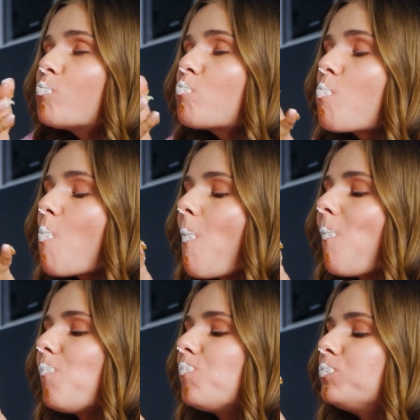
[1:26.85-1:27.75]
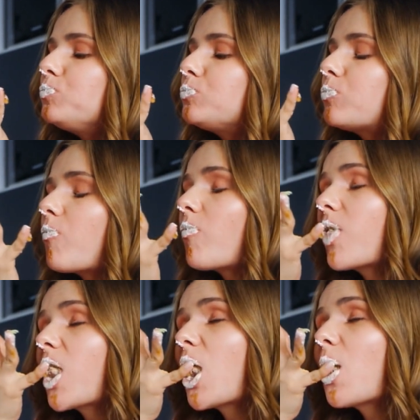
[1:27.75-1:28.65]
until Friday, until
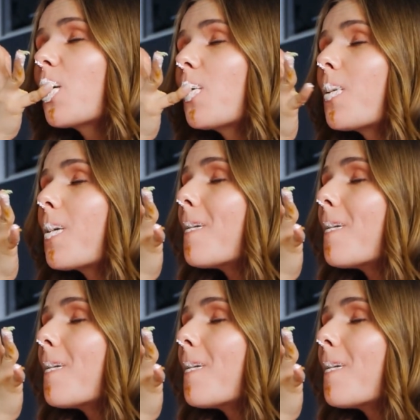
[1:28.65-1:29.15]
tomorrow, I guess,